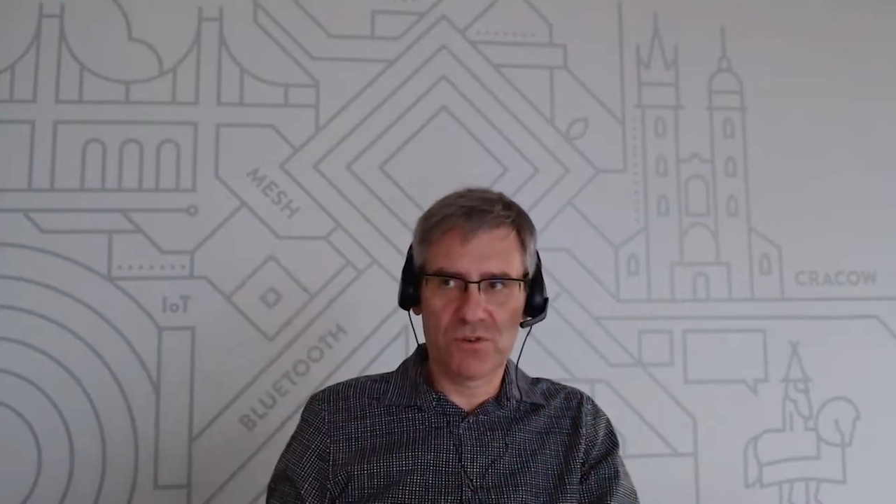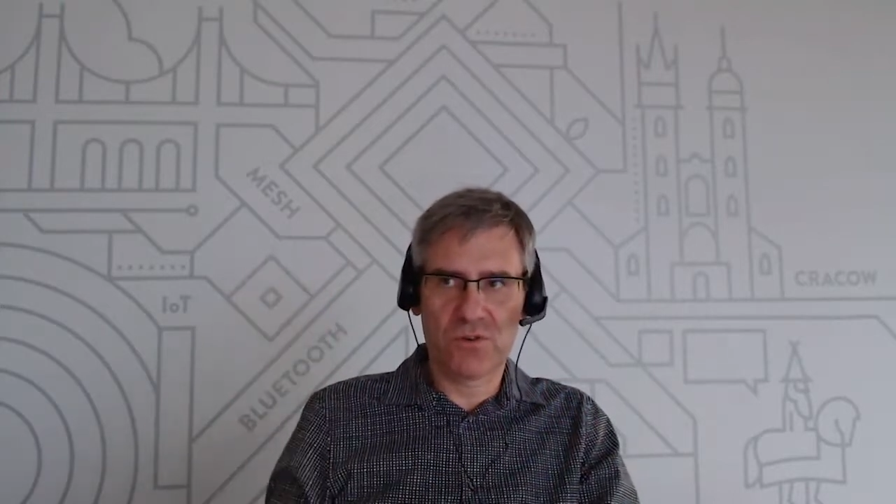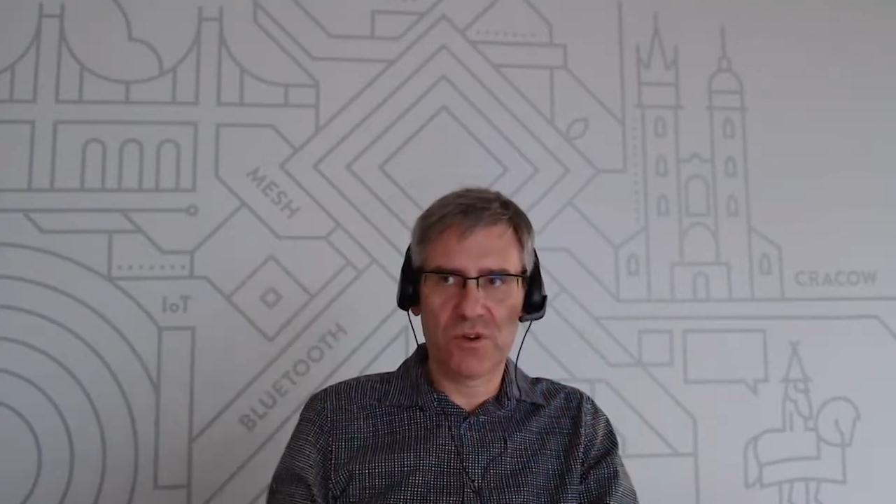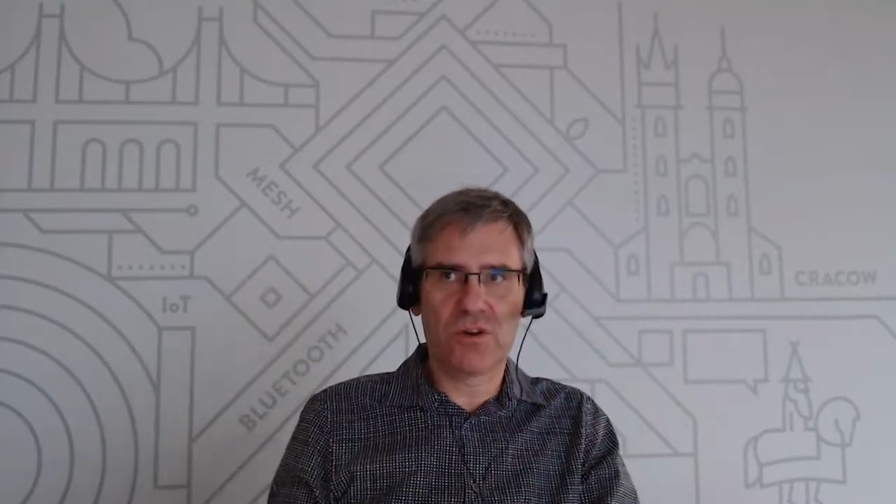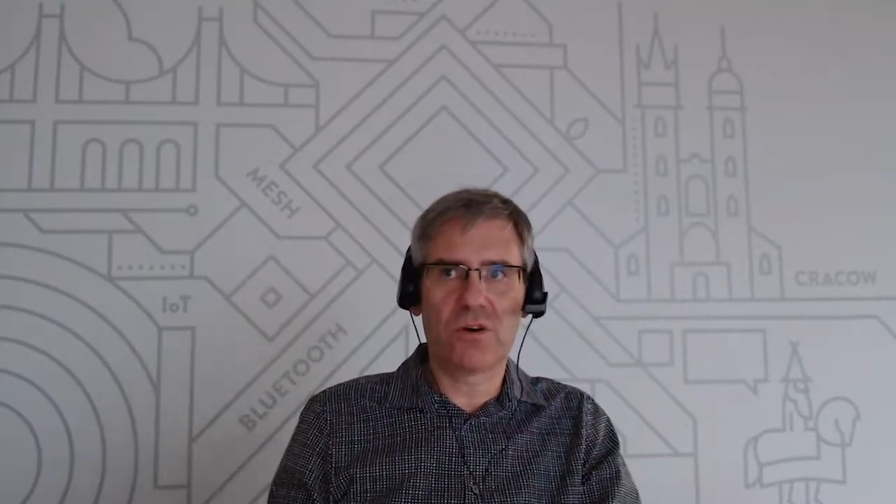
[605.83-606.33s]

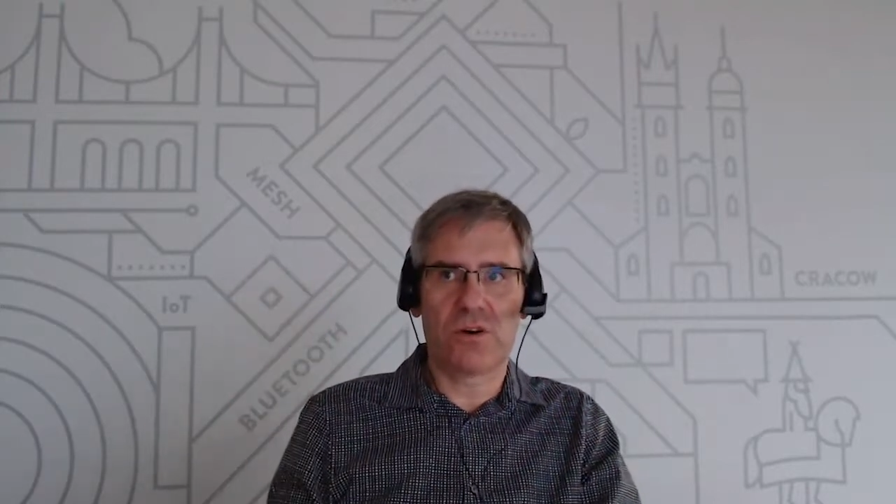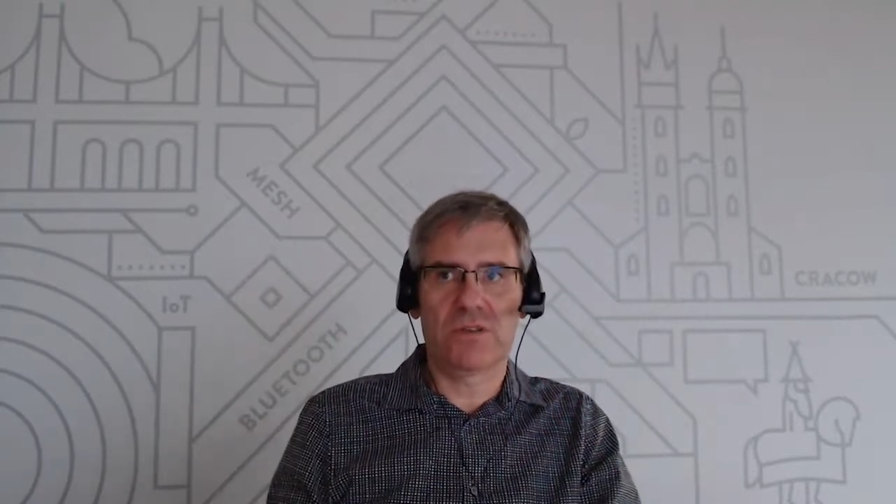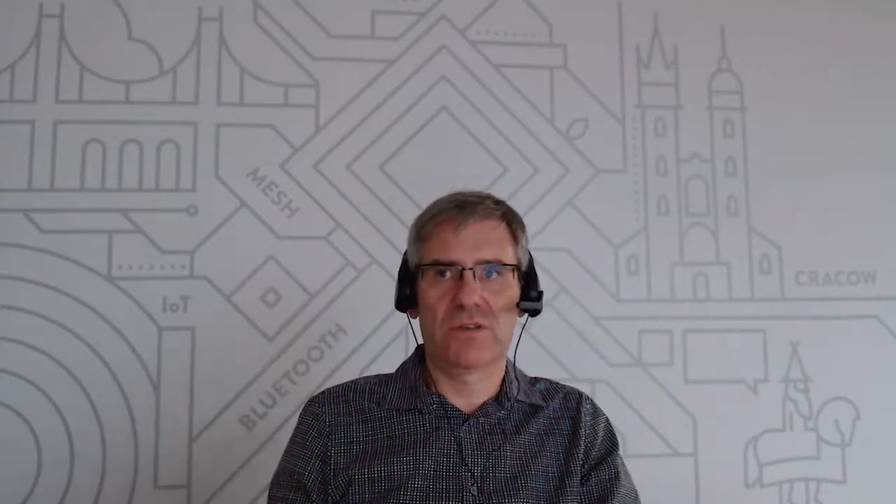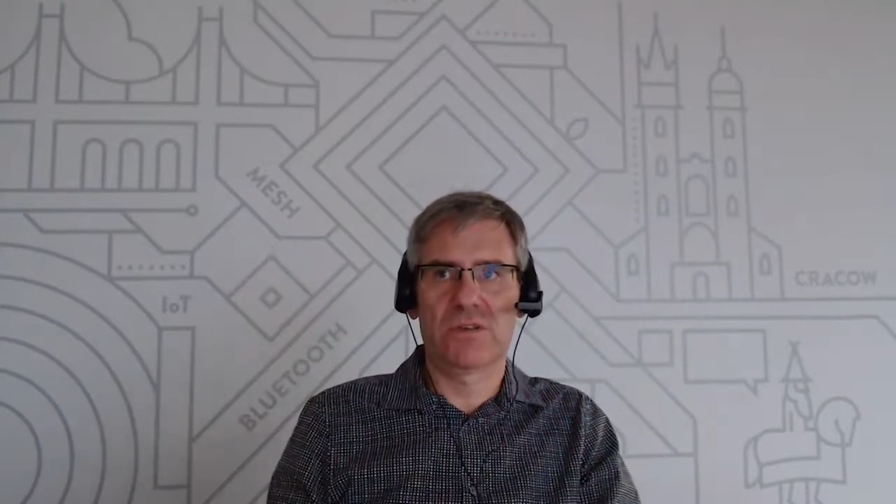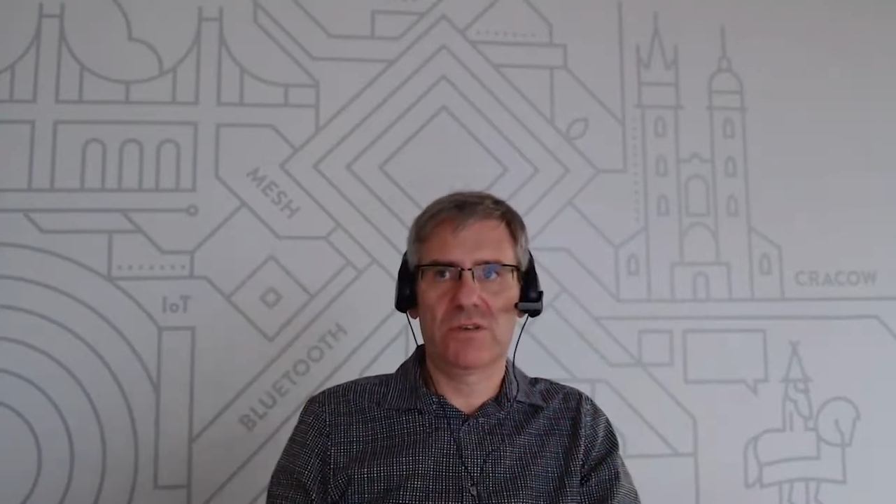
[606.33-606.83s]
to the cost.